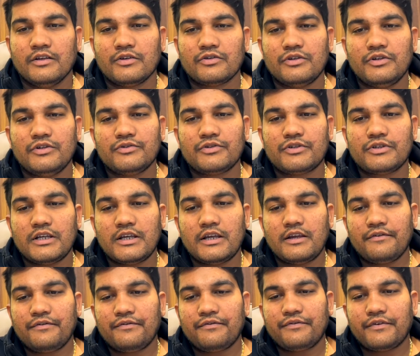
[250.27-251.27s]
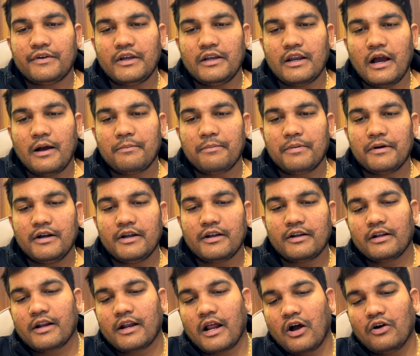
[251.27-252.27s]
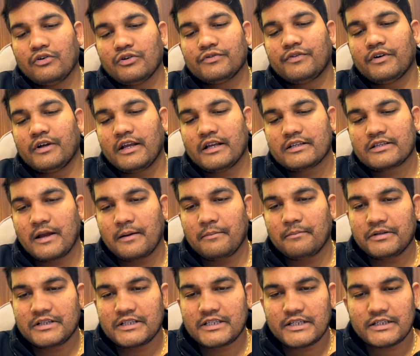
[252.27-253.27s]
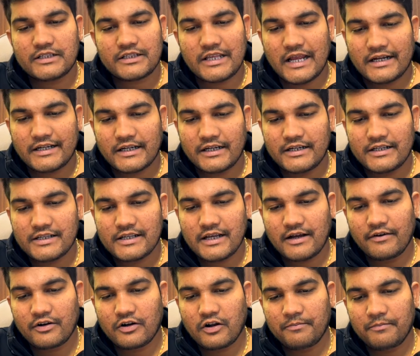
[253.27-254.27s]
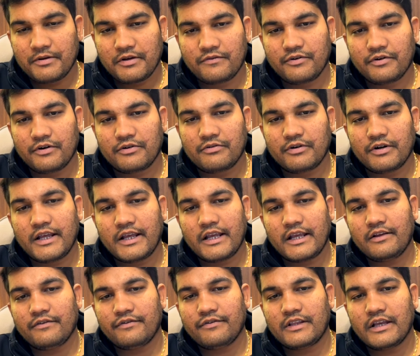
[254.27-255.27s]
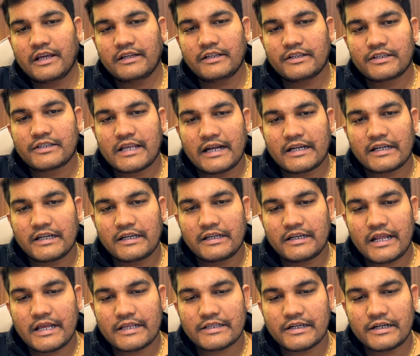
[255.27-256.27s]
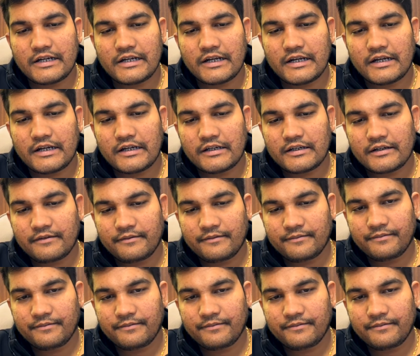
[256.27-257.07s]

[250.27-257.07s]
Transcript: So you see, if in a particular house, for example, say Saturn is our topic for today, if there is Saturn in ascendant,